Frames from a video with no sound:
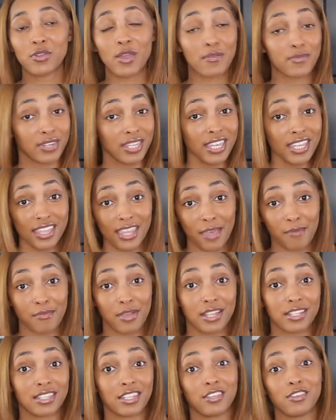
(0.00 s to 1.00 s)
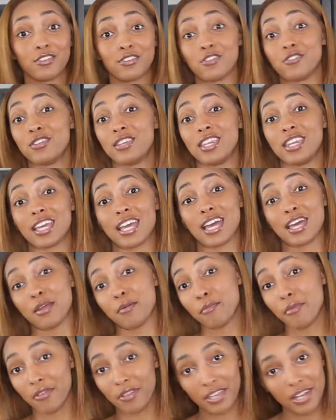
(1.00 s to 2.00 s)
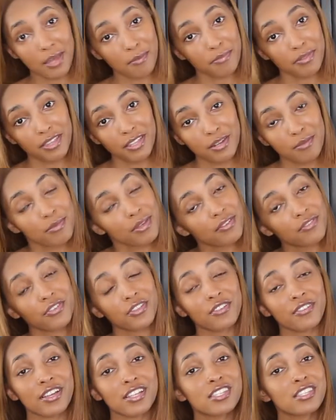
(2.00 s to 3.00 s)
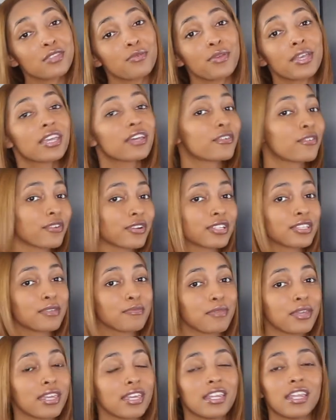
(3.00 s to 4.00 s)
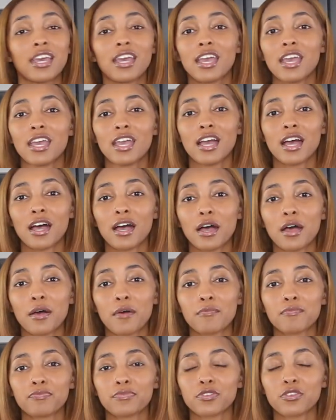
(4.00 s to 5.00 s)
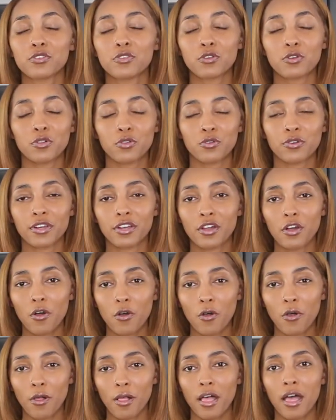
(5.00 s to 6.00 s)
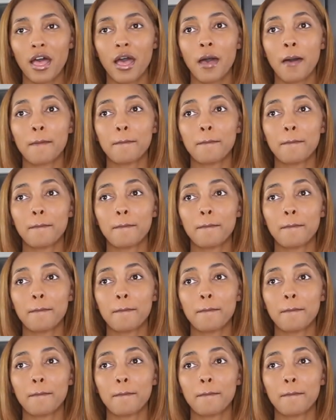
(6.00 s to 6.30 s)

you haven't eaten that much, that you know you need to kind of bulk it up a little bit for the rest of the week in order to meet um, your caloric goal.